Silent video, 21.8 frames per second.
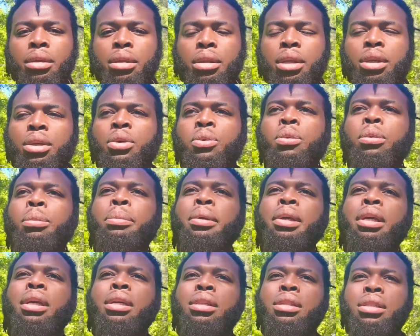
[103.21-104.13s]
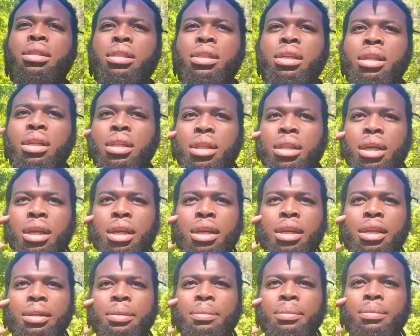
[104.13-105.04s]
And you will begin to see
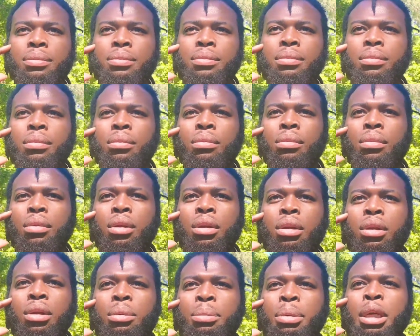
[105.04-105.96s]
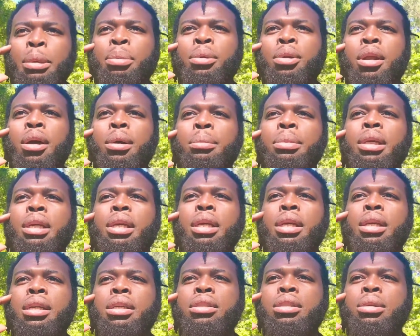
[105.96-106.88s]
that people are
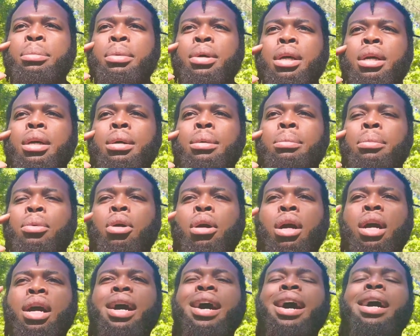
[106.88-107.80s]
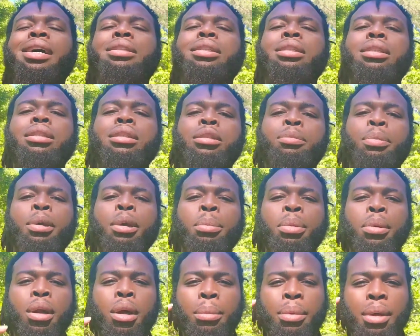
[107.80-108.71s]
beginning to become more conscious.
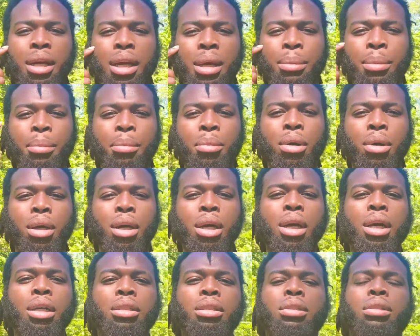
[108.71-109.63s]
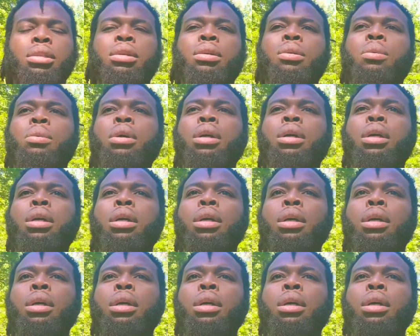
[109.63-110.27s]
People are becoming more conscious and aware